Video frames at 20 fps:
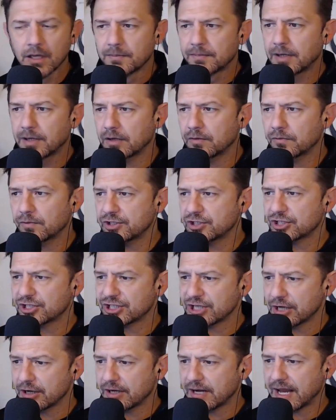But we just
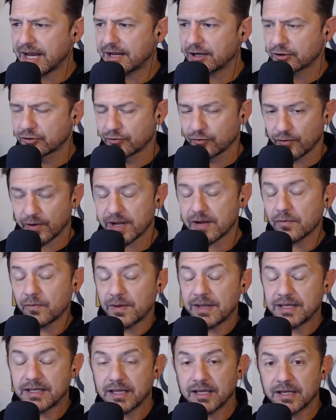shared, had a great
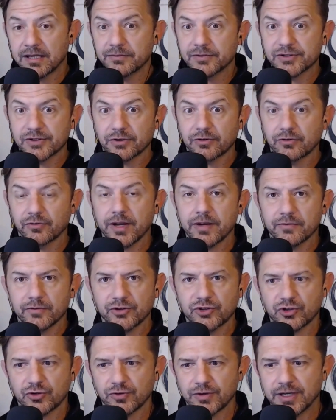weekend. It was a great
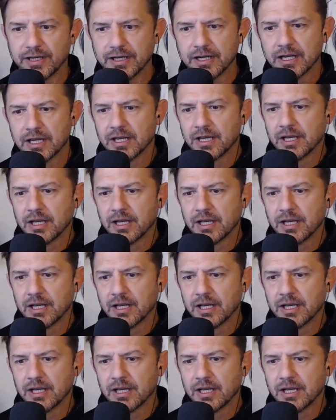retreat.